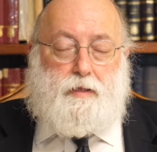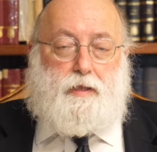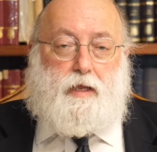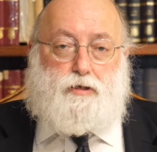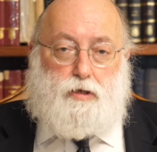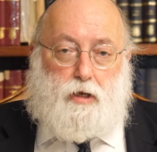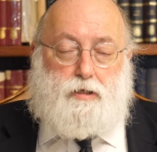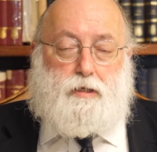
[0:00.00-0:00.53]

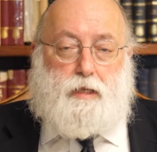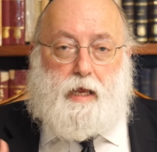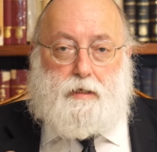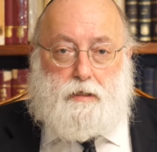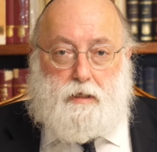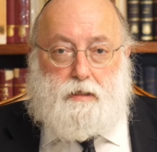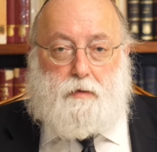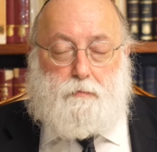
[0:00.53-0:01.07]
that just
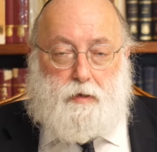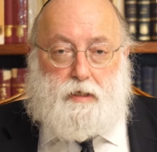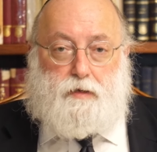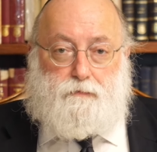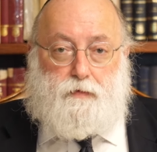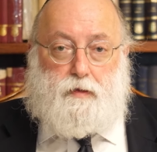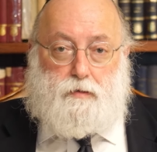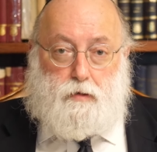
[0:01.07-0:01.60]
as there's a
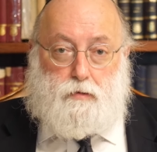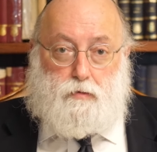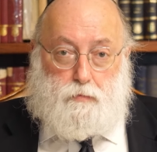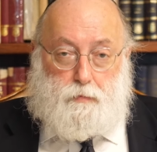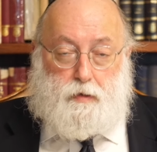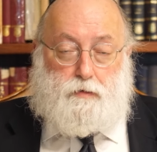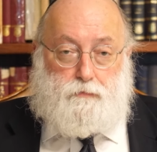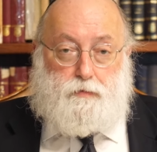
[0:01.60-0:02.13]
mitzvah to do
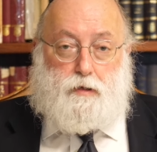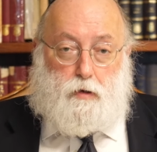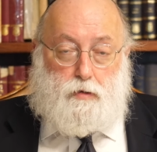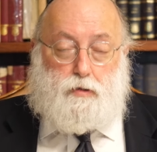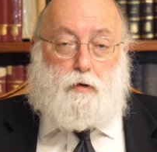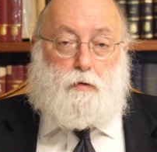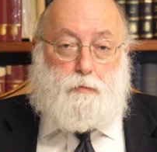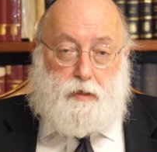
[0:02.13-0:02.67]
mitzvahs, there's
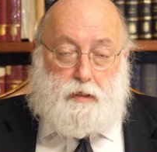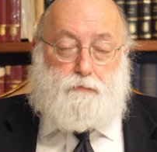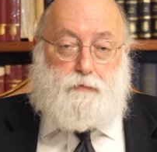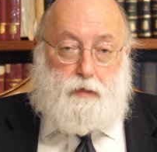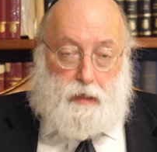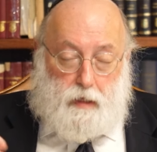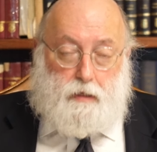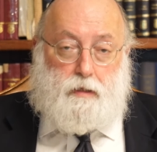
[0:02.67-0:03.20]
also a
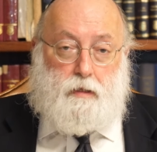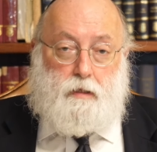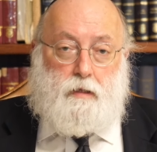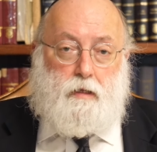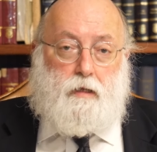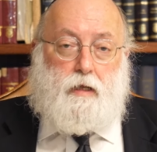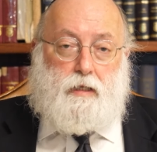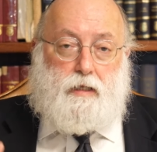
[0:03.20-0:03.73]
mitzvah to Yidden
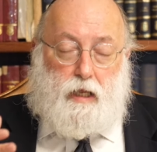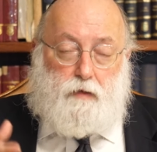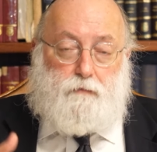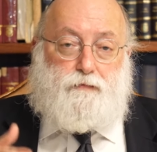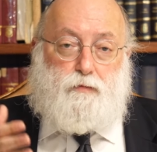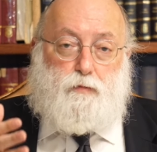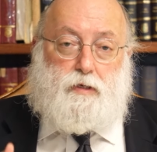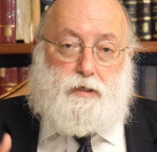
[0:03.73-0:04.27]
to
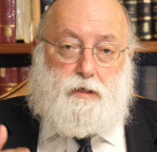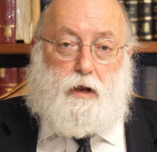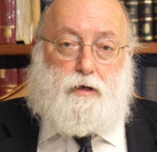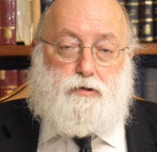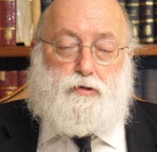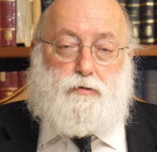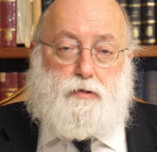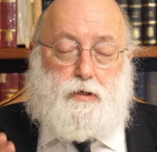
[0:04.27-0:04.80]
influence
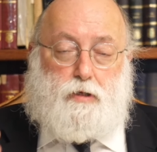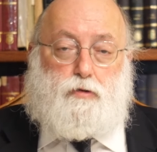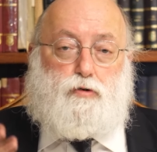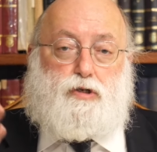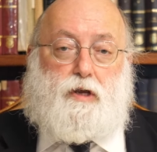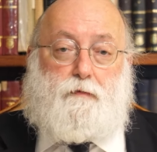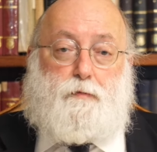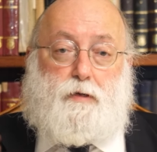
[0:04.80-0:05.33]
non-Jews to do
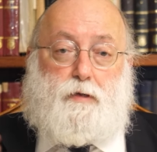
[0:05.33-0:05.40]
Shev